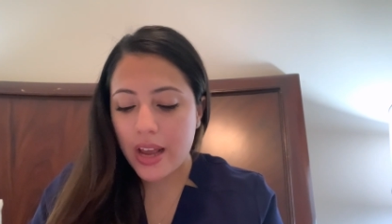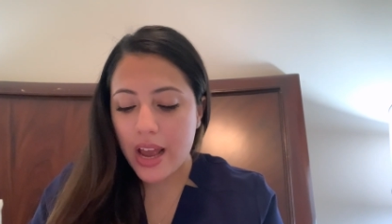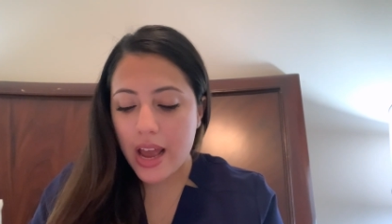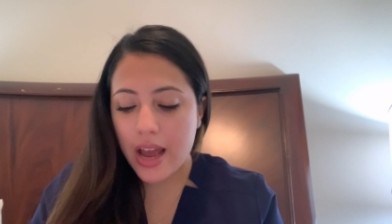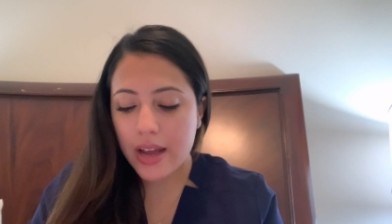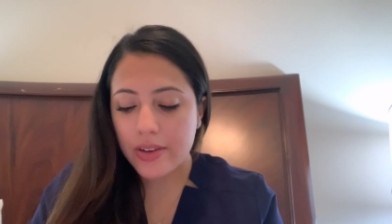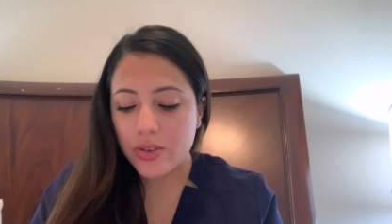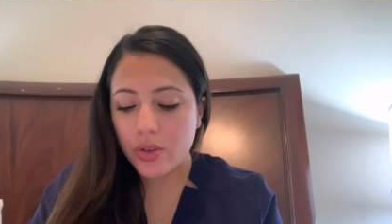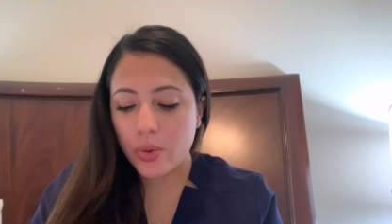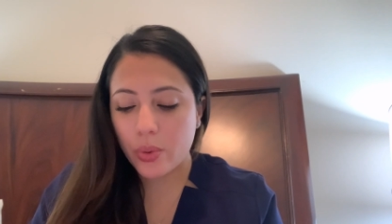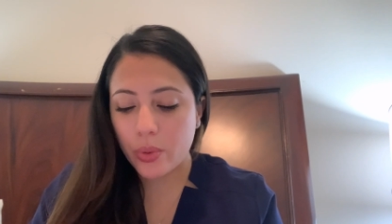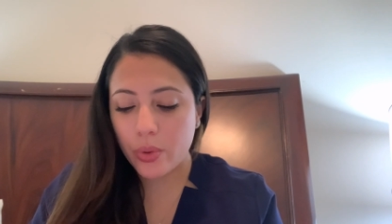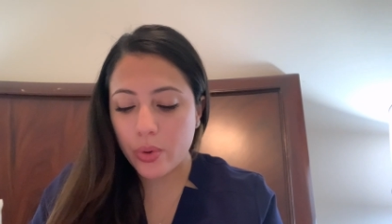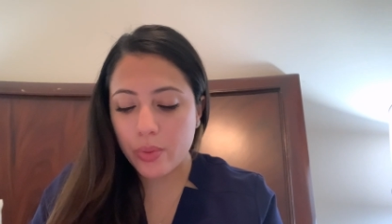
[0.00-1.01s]
And
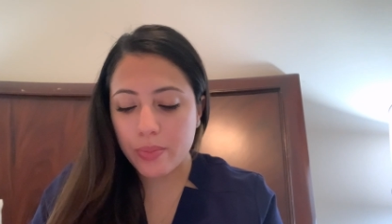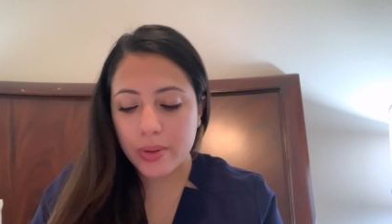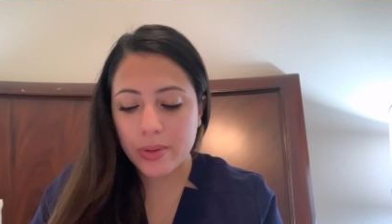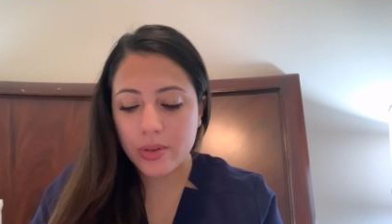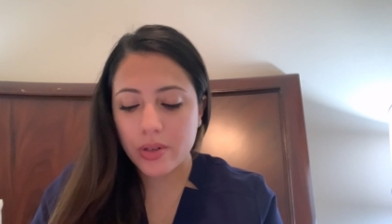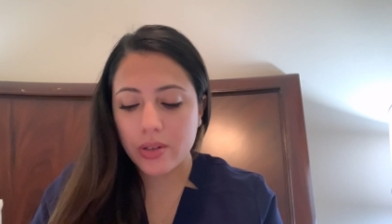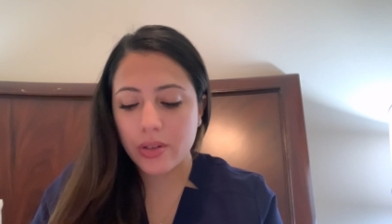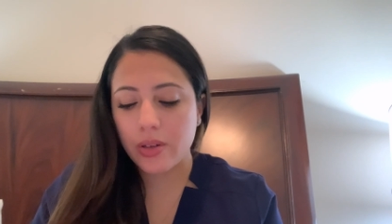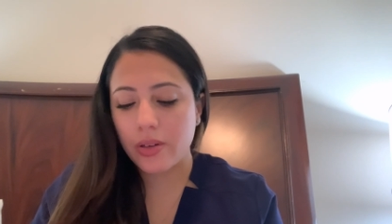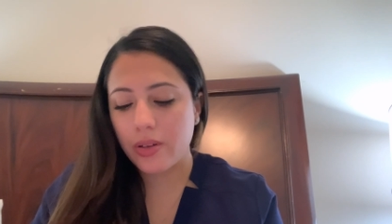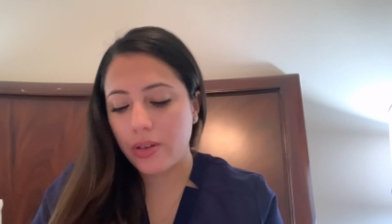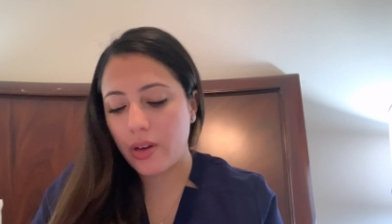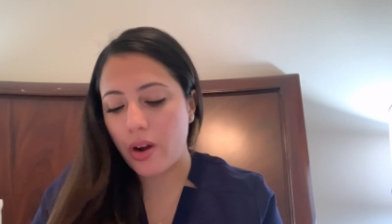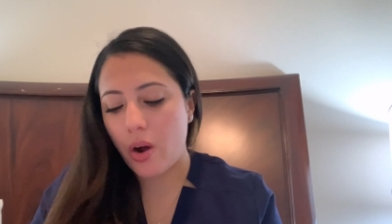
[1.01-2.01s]
croup,
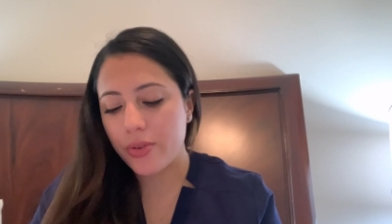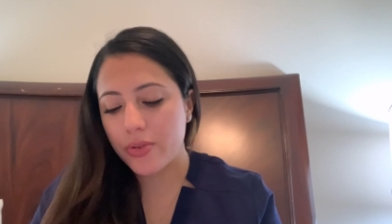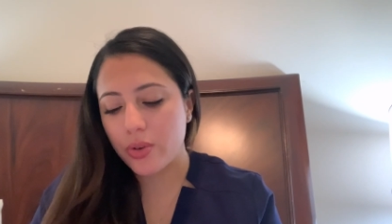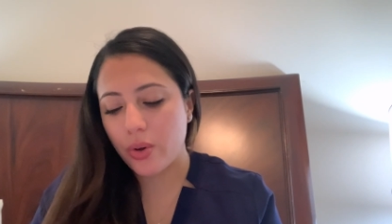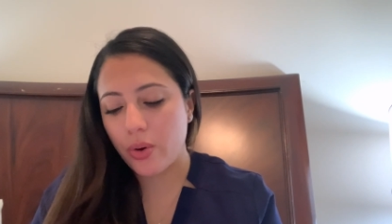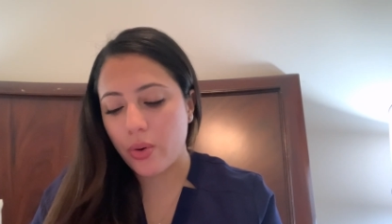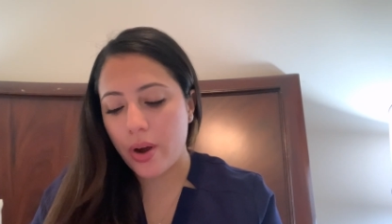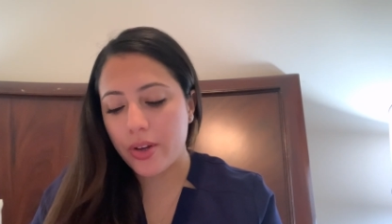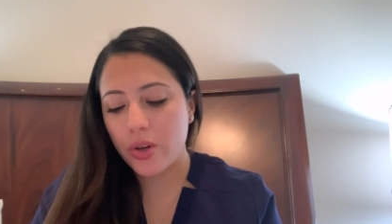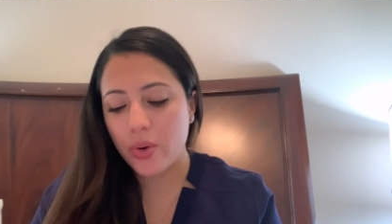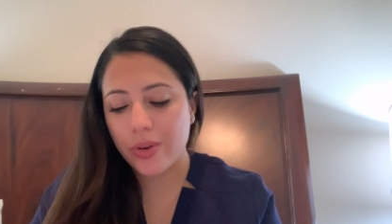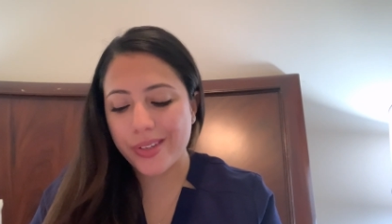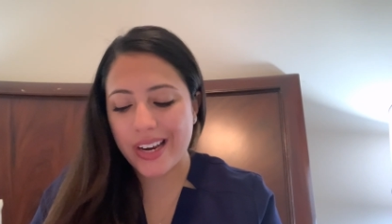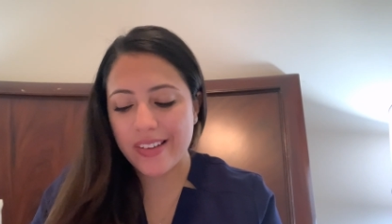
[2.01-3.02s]
also acute
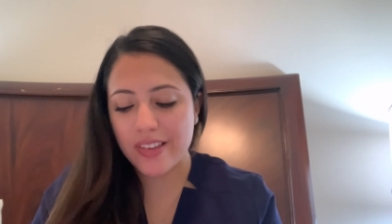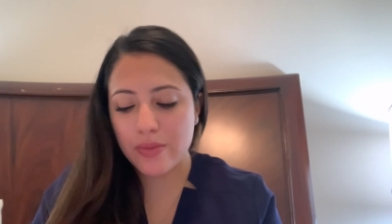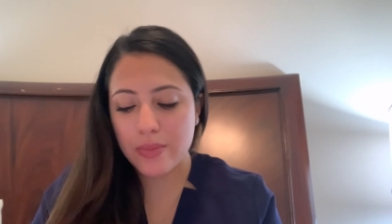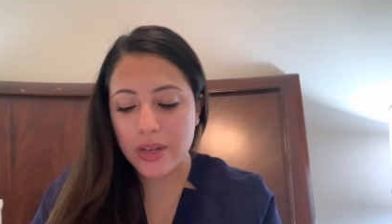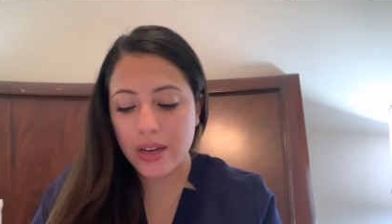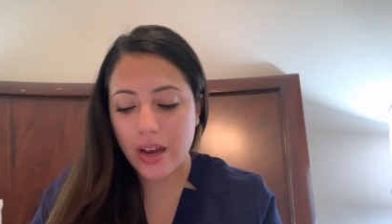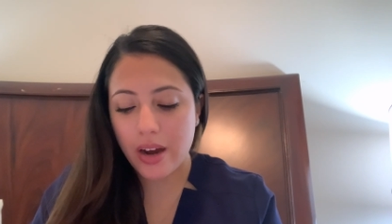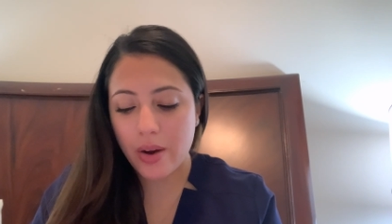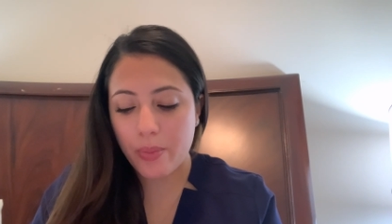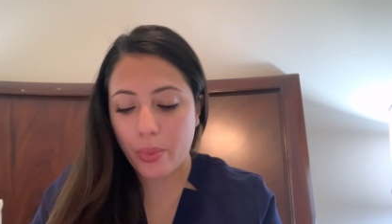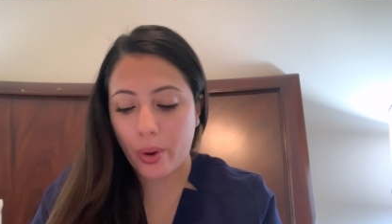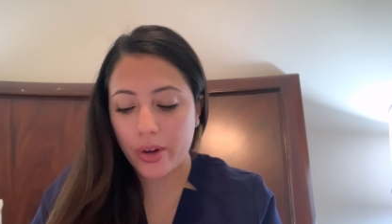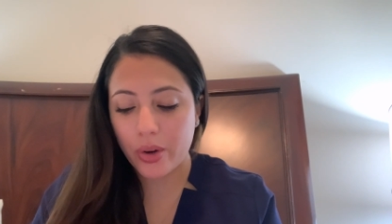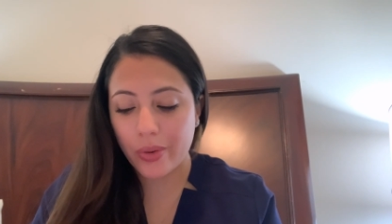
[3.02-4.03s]
otitis media,
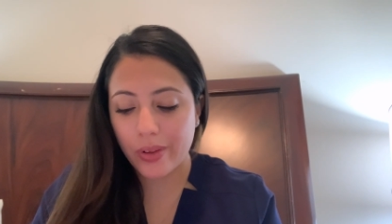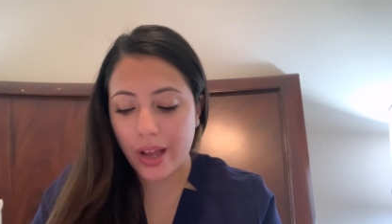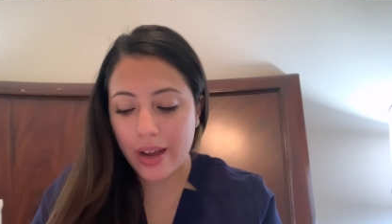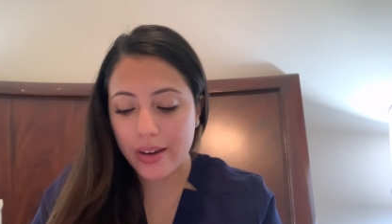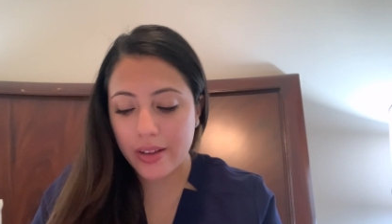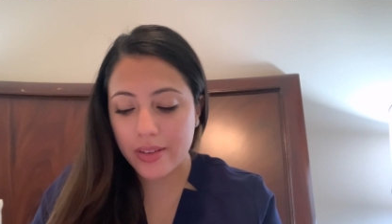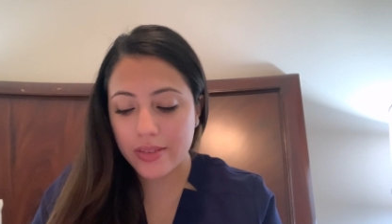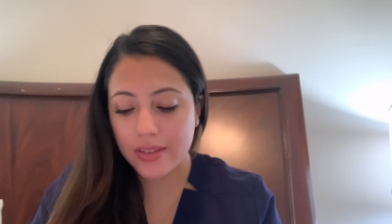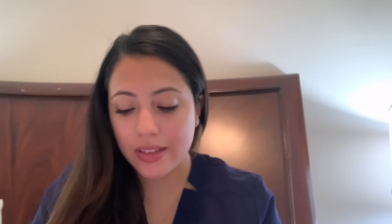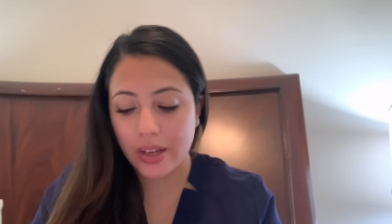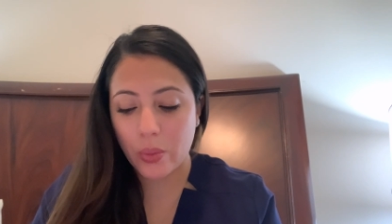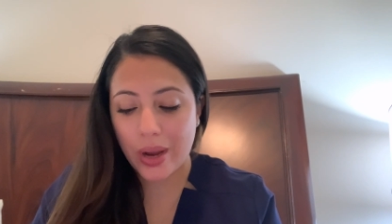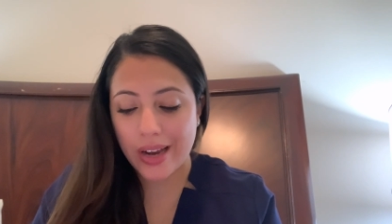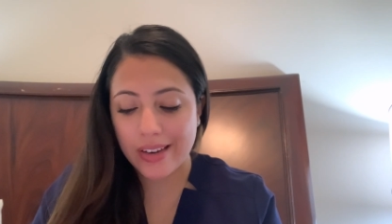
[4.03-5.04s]
bronchiolitis,
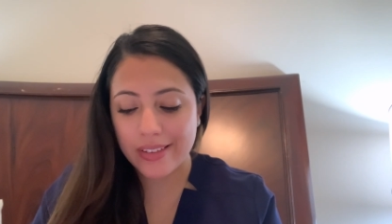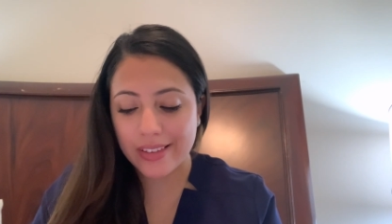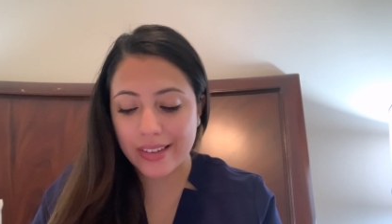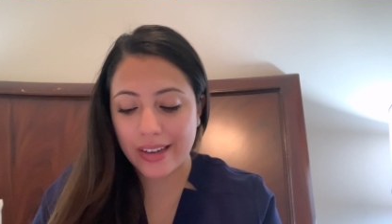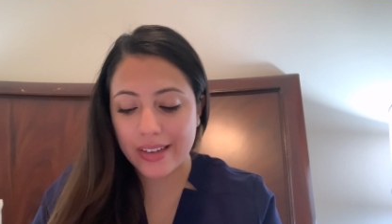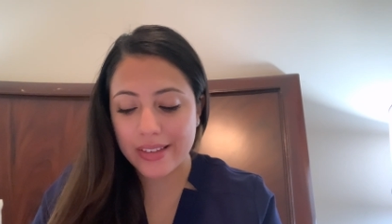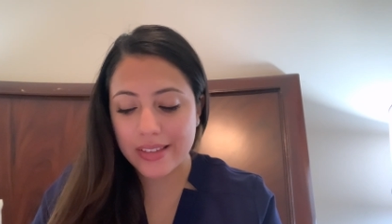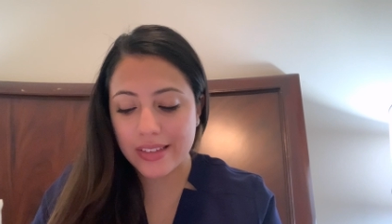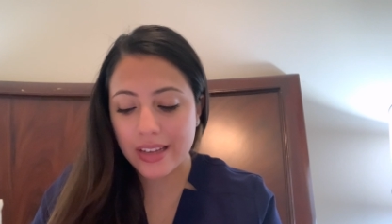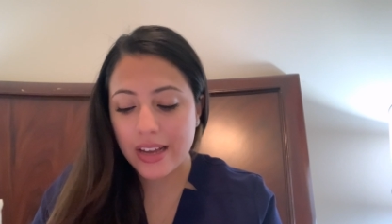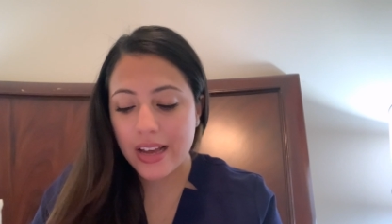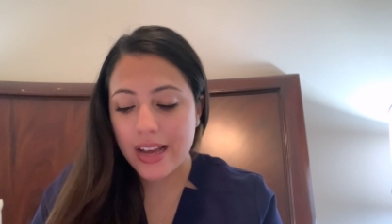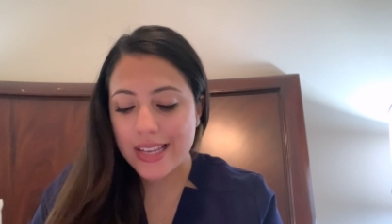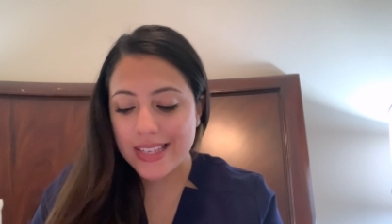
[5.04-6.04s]
like we had discussed,
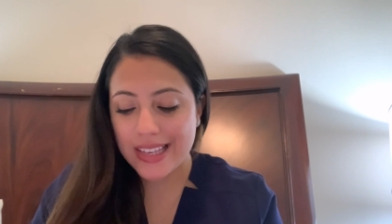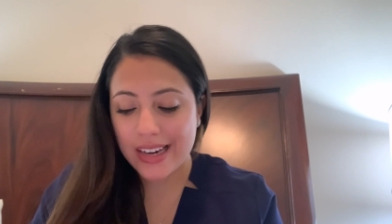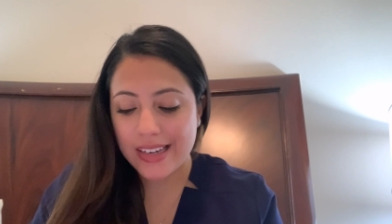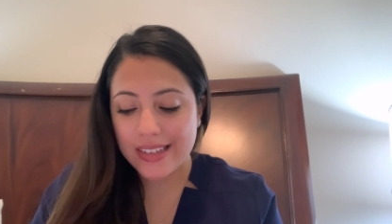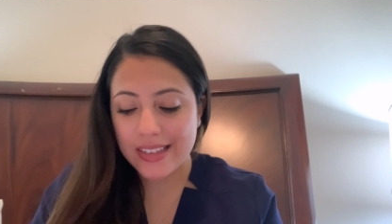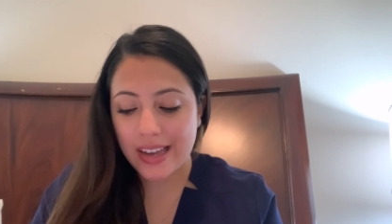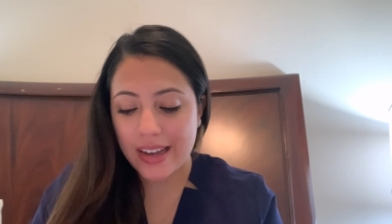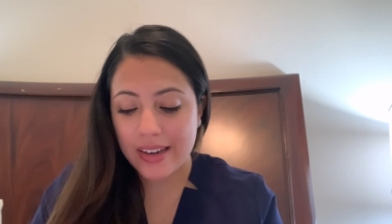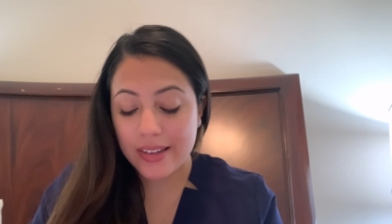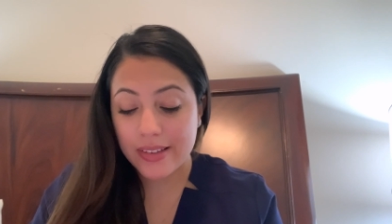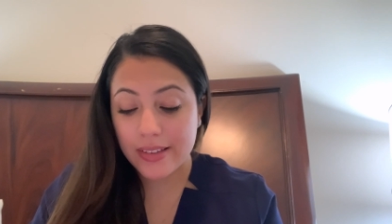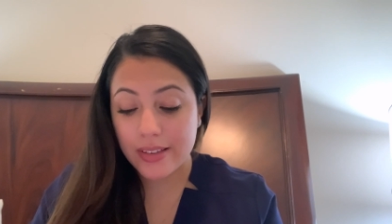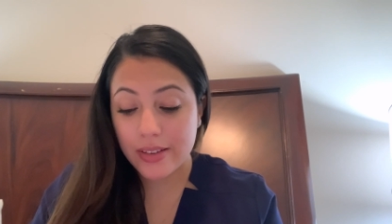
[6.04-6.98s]
sinusitis.